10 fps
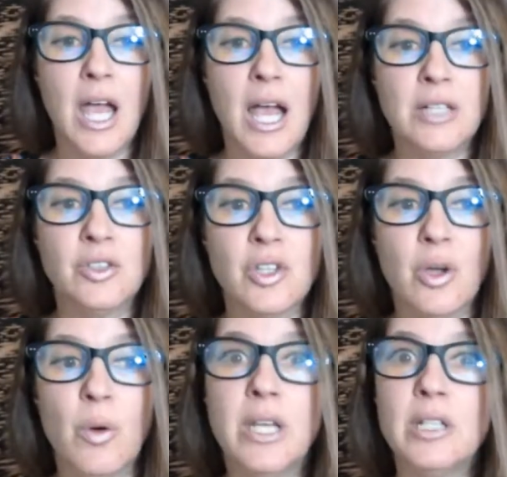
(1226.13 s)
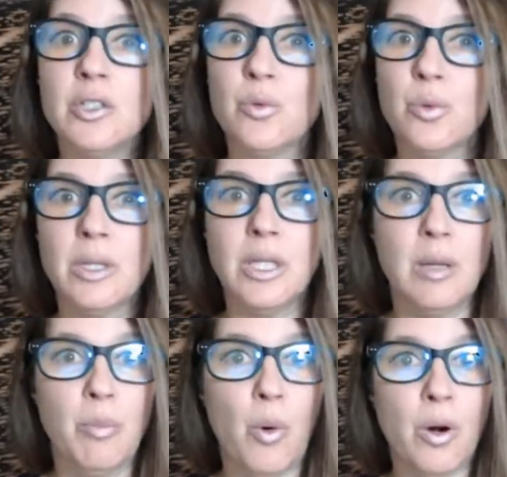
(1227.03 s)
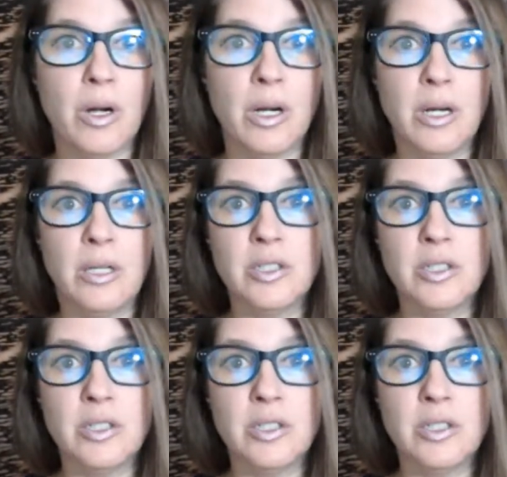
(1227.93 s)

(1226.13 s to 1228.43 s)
And so it is really important